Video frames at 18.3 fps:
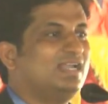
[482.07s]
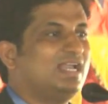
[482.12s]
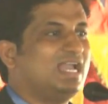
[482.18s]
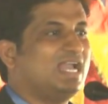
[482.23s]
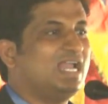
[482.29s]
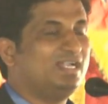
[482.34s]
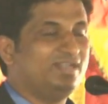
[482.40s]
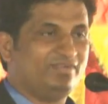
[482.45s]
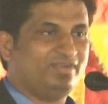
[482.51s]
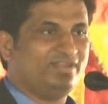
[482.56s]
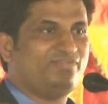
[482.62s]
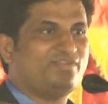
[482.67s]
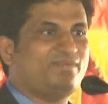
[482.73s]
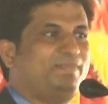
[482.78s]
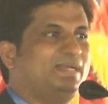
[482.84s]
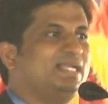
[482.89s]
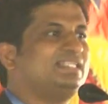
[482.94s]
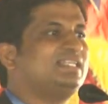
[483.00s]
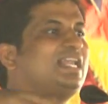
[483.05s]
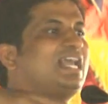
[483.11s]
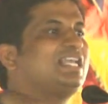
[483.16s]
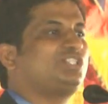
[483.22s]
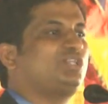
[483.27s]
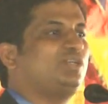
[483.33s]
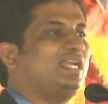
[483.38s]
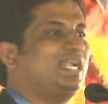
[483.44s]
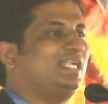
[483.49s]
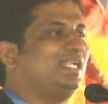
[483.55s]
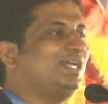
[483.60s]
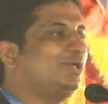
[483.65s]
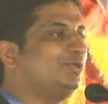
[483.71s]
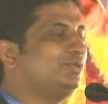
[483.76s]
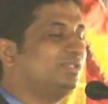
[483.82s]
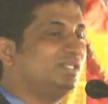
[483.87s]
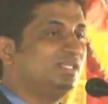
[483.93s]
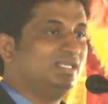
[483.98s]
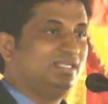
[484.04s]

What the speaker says: And if a person has to get down,